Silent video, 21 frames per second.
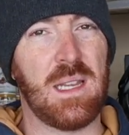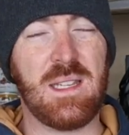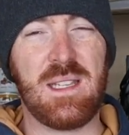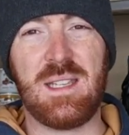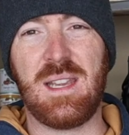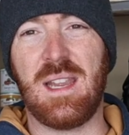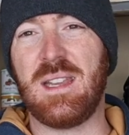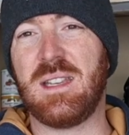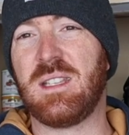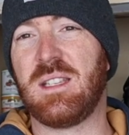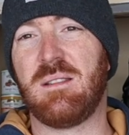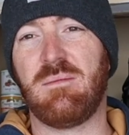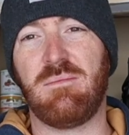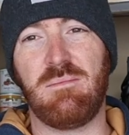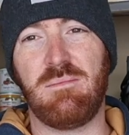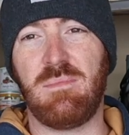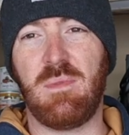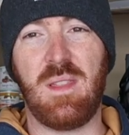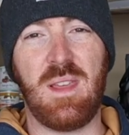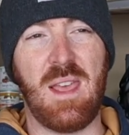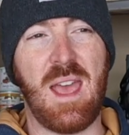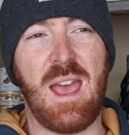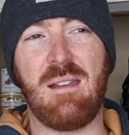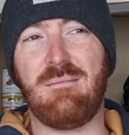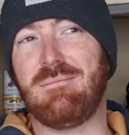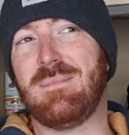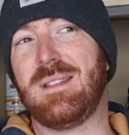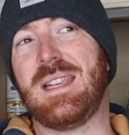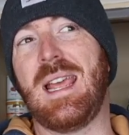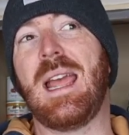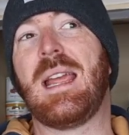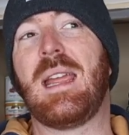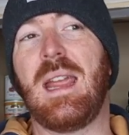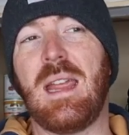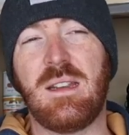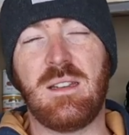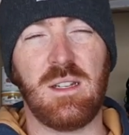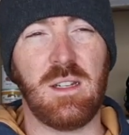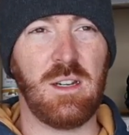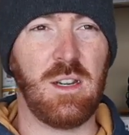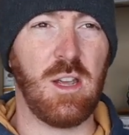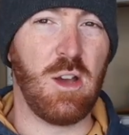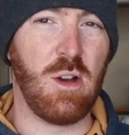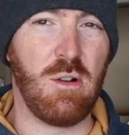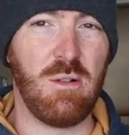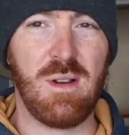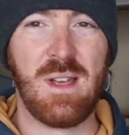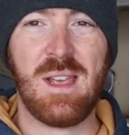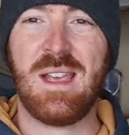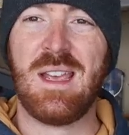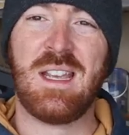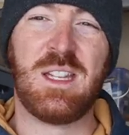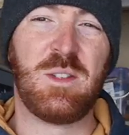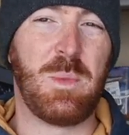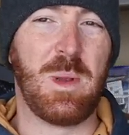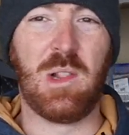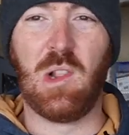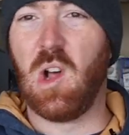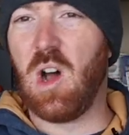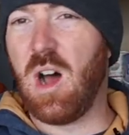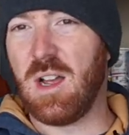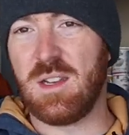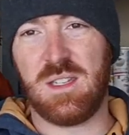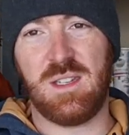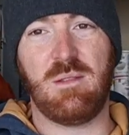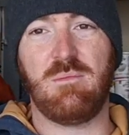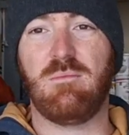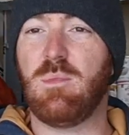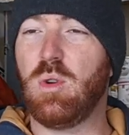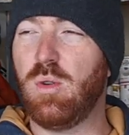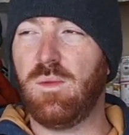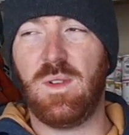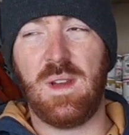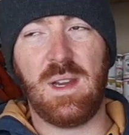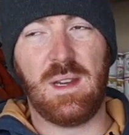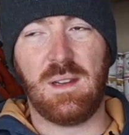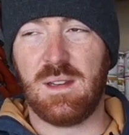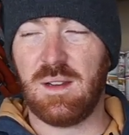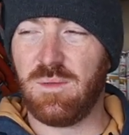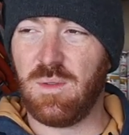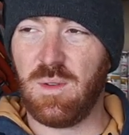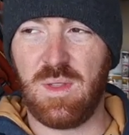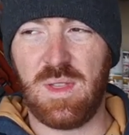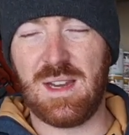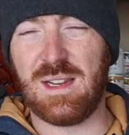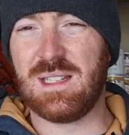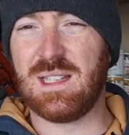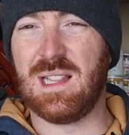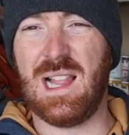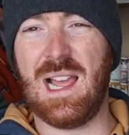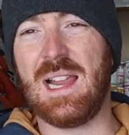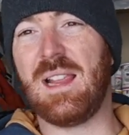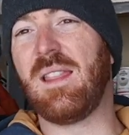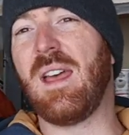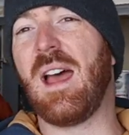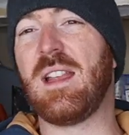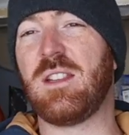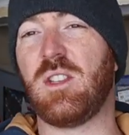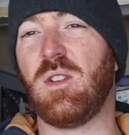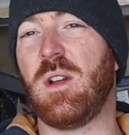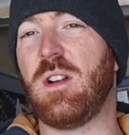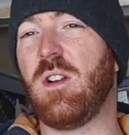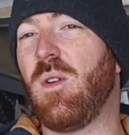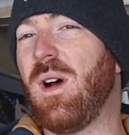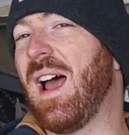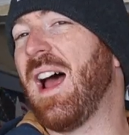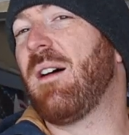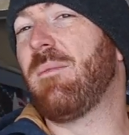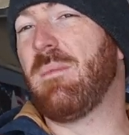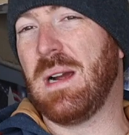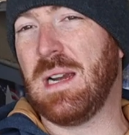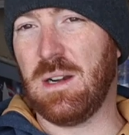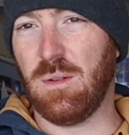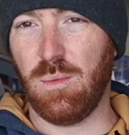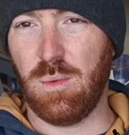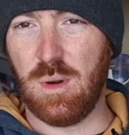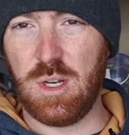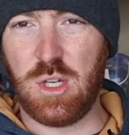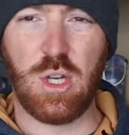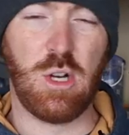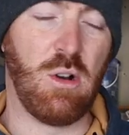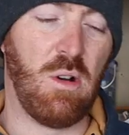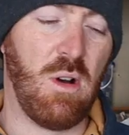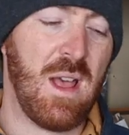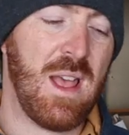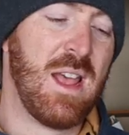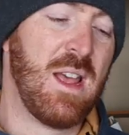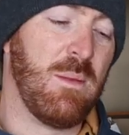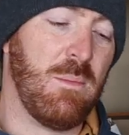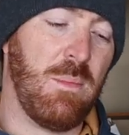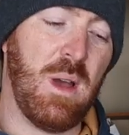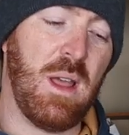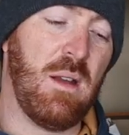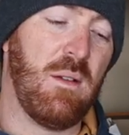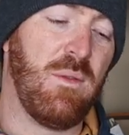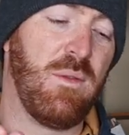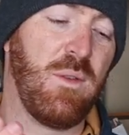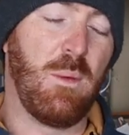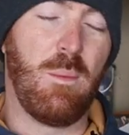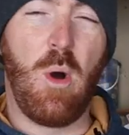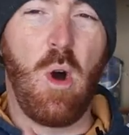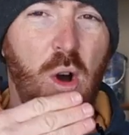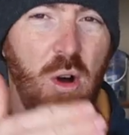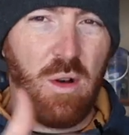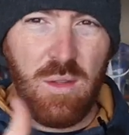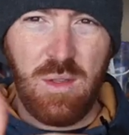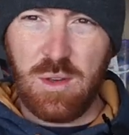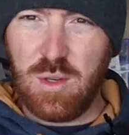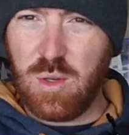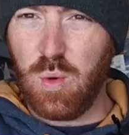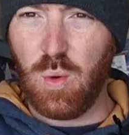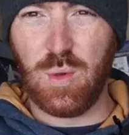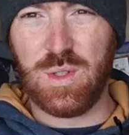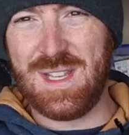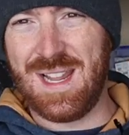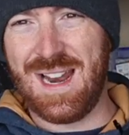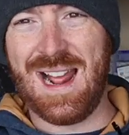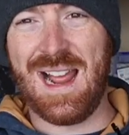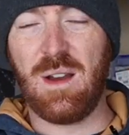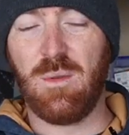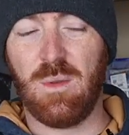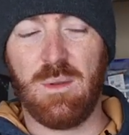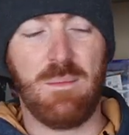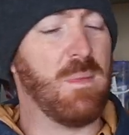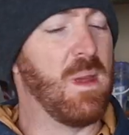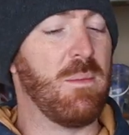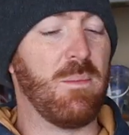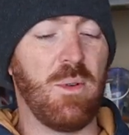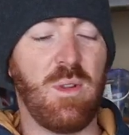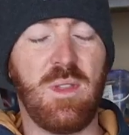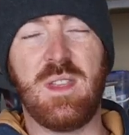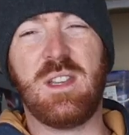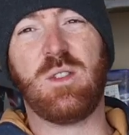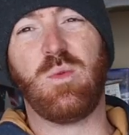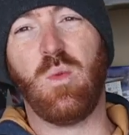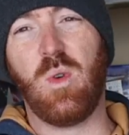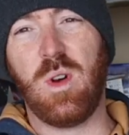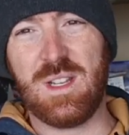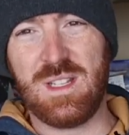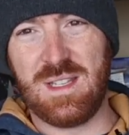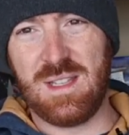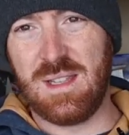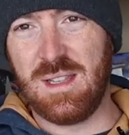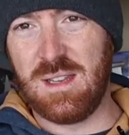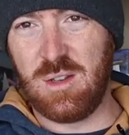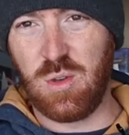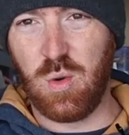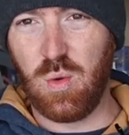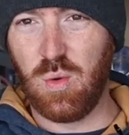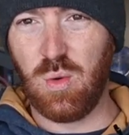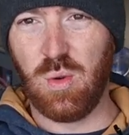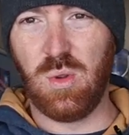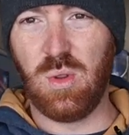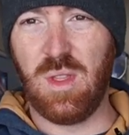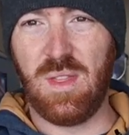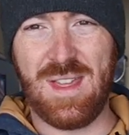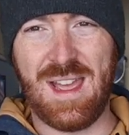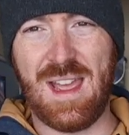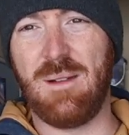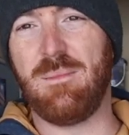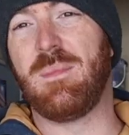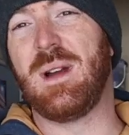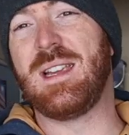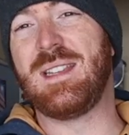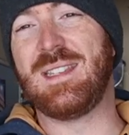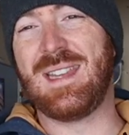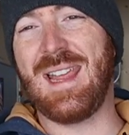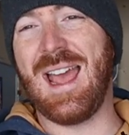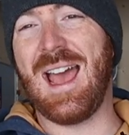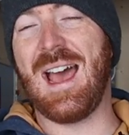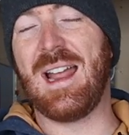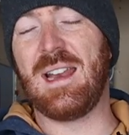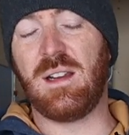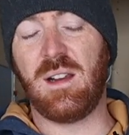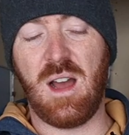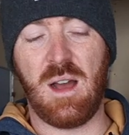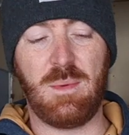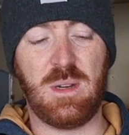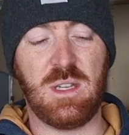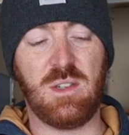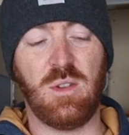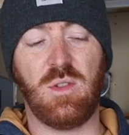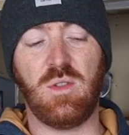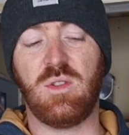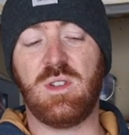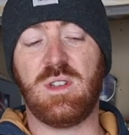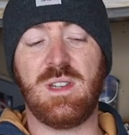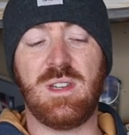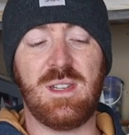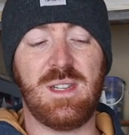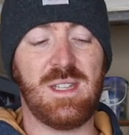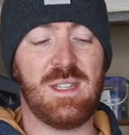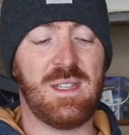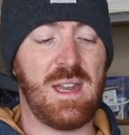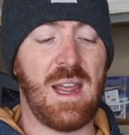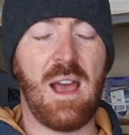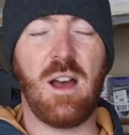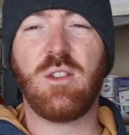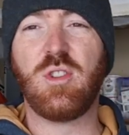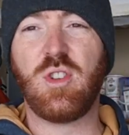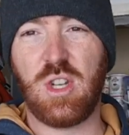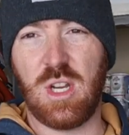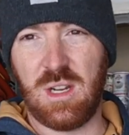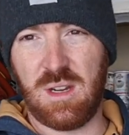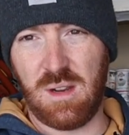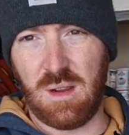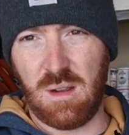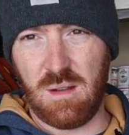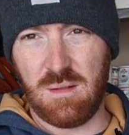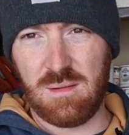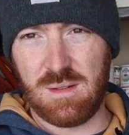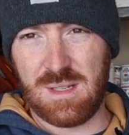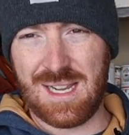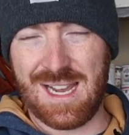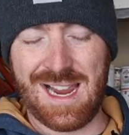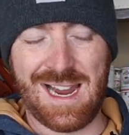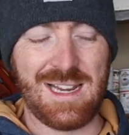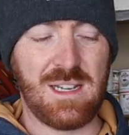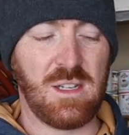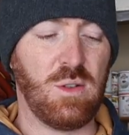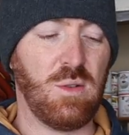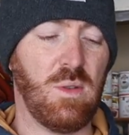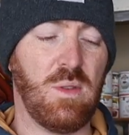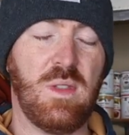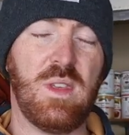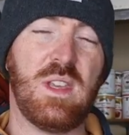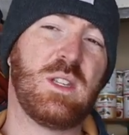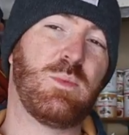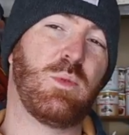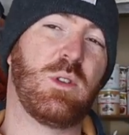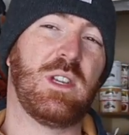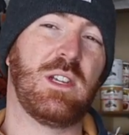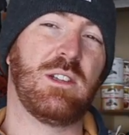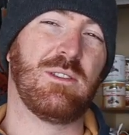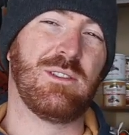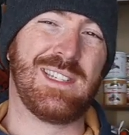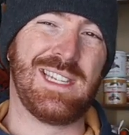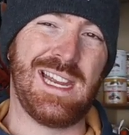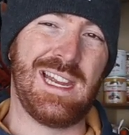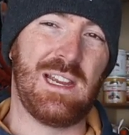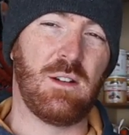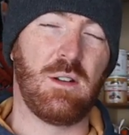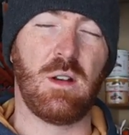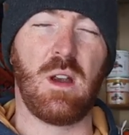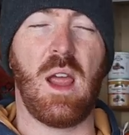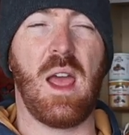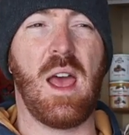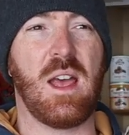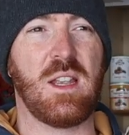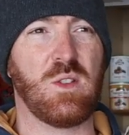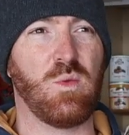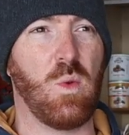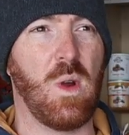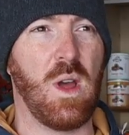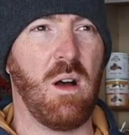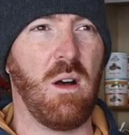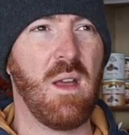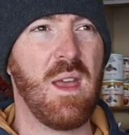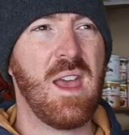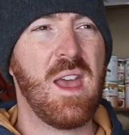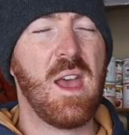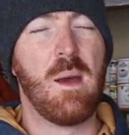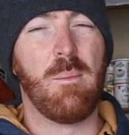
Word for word: Since that decades ago, it's been lost and moving and different things like that, so I don't have my original, but from all the tools that I remember, this was the tool that my dad got me. So there's nostalgic tied to this particular Tinker as well.